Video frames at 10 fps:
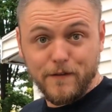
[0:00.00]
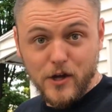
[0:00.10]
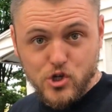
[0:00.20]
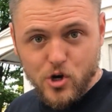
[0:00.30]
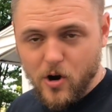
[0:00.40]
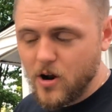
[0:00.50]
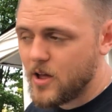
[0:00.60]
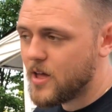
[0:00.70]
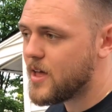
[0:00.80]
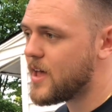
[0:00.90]
feature
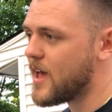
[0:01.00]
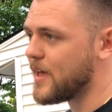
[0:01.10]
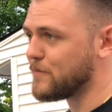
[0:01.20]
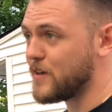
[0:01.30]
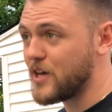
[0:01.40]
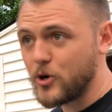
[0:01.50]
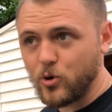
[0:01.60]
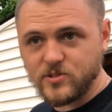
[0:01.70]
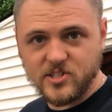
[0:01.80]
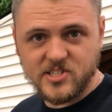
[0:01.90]
in
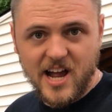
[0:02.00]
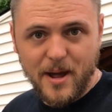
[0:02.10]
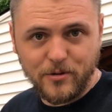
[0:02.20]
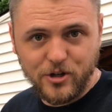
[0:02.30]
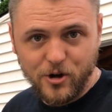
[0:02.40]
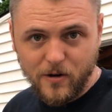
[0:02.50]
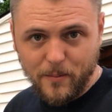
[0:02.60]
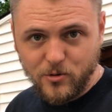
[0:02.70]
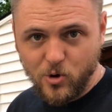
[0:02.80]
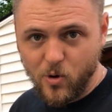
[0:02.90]
vehicles this time of year
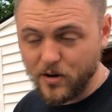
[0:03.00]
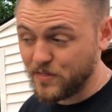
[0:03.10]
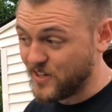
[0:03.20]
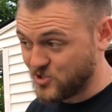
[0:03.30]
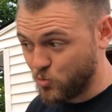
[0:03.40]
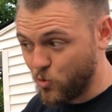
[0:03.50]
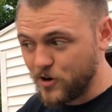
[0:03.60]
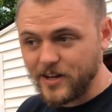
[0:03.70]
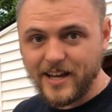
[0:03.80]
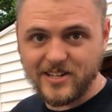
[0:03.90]
up north is
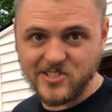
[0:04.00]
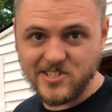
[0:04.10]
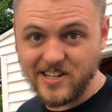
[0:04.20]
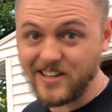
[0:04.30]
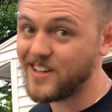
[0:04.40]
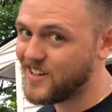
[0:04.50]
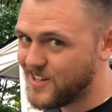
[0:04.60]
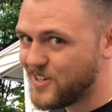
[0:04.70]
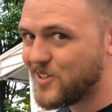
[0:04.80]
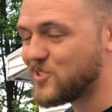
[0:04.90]
working AC.
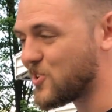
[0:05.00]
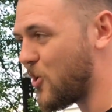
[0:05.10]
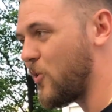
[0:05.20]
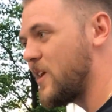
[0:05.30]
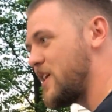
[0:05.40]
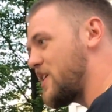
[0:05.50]
So